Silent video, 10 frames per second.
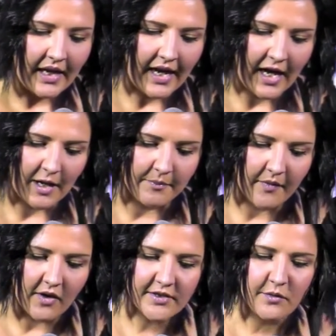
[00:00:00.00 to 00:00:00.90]

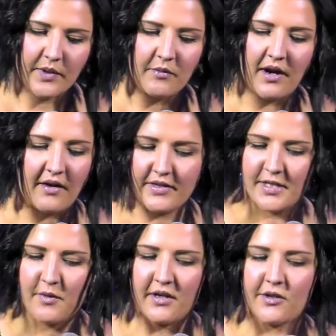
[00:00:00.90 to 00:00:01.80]
Also, we obviously
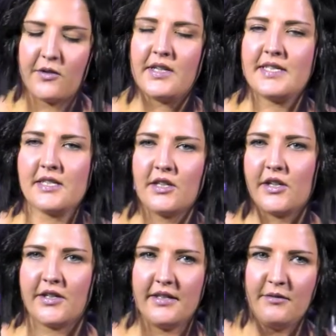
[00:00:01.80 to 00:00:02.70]
want your Google listing to look
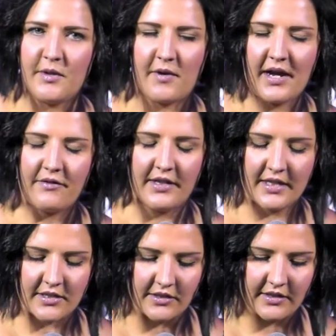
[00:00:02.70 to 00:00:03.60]
good. We want everything
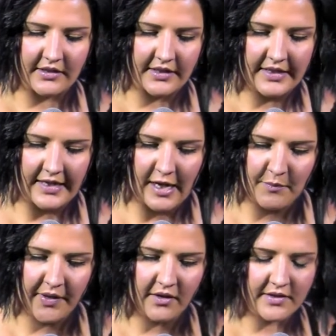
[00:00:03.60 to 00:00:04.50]
to look good,
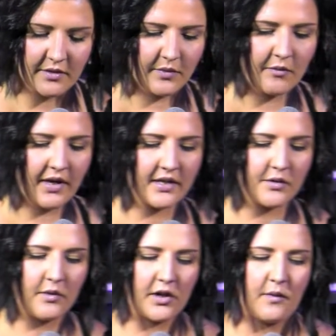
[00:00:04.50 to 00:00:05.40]
but also we want it to
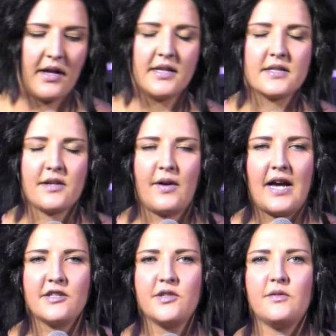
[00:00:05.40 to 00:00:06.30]
work well. And so
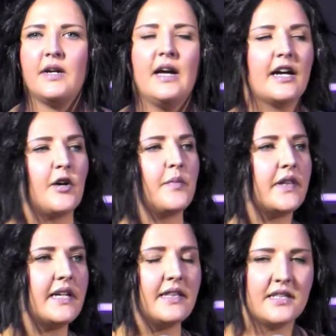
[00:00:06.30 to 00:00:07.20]
as you
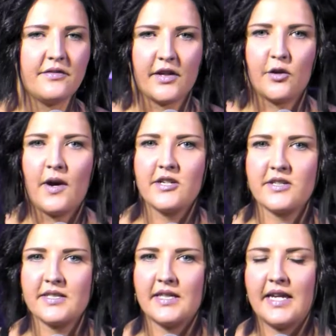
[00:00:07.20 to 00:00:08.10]
complete the different
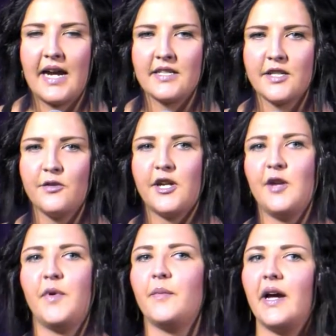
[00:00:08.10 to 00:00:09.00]
questions that they ask you,
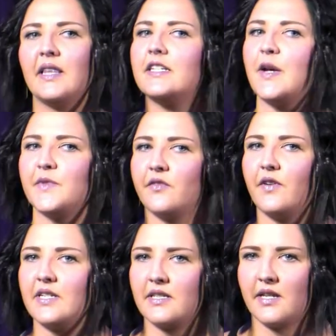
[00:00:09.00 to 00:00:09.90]
keep in mind the types of
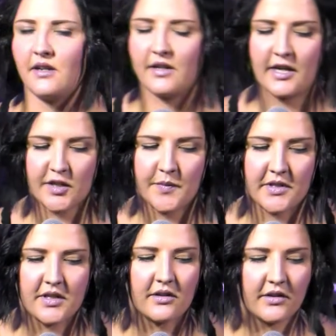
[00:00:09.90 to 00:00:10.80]
phrases that your
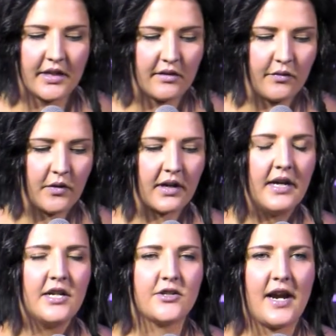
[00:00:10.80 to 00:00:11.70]
customers are looking for.
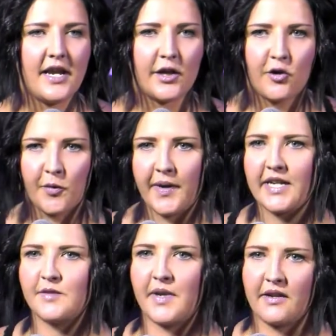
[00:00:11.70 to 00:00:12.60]
Try to incorporate
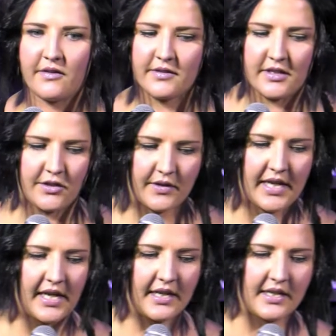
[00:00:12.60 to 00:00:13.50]
as many of those as you
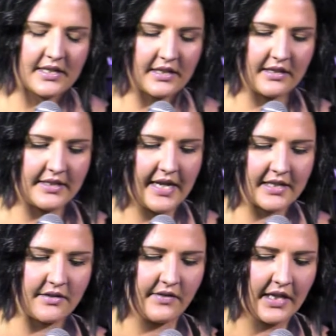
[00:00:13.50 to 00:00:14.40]
can into the
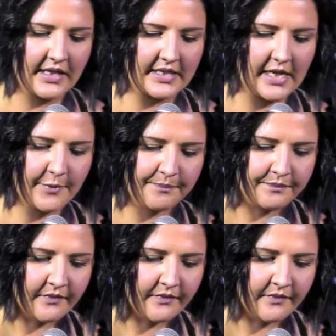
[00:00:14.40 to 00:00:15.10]
text of that listing.